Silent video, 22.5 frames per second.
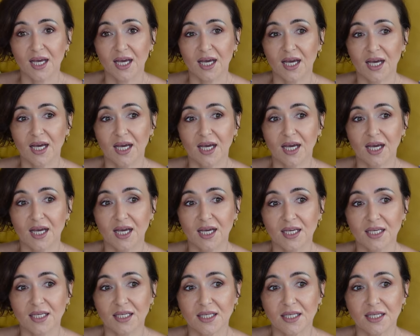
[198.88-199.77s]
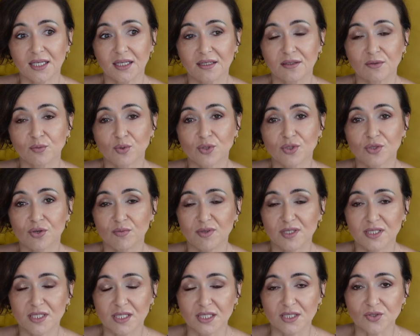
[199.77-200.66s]
I uh, was
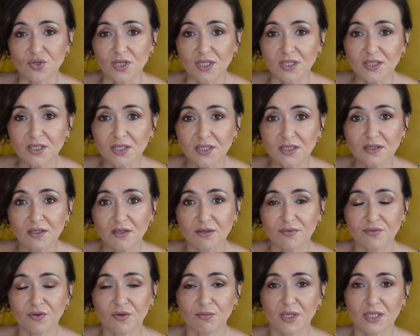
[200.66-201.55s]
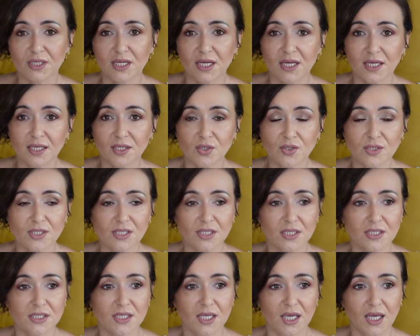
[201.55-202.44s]
obviously treated for my
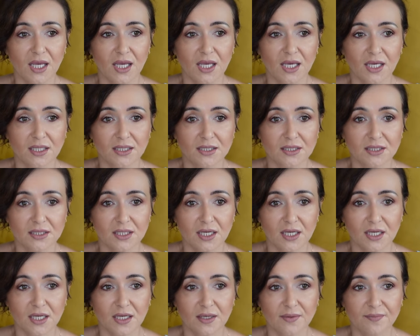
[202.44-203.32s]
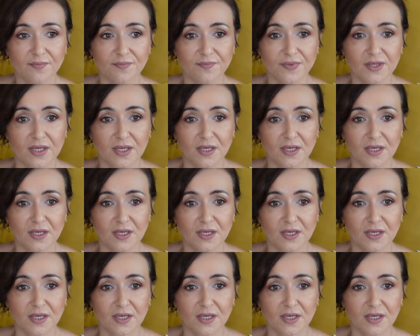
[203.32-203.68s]
diagnosis and um,